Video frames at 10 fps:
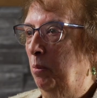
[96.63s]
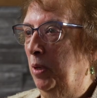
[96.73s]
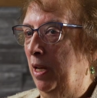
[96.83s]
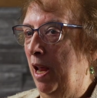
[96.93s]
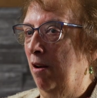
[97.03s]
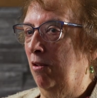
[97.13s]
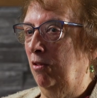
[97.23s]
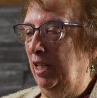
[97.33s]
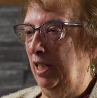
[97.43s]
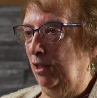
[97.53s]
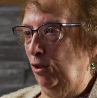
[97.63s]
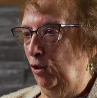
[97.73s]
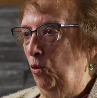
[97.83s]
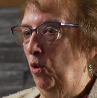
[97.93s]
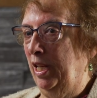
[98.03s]
But now it's a
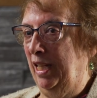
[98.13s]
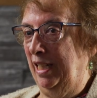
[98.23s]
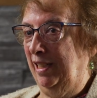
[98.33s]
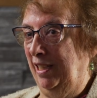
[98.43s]
joy. It's,